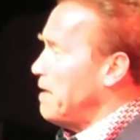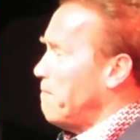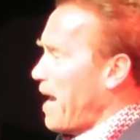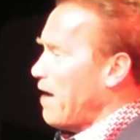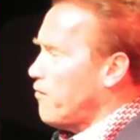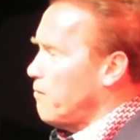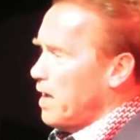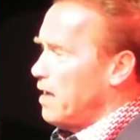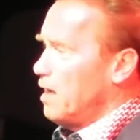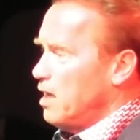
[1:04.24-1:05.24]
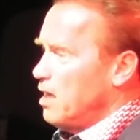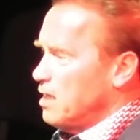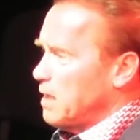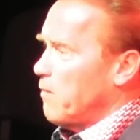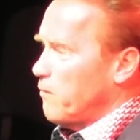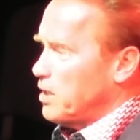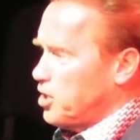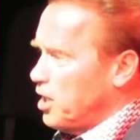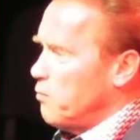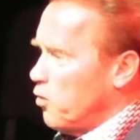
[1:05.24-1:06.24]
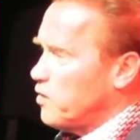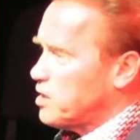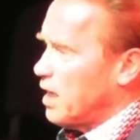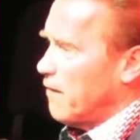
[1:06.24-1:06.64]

money back from some of my shitty movies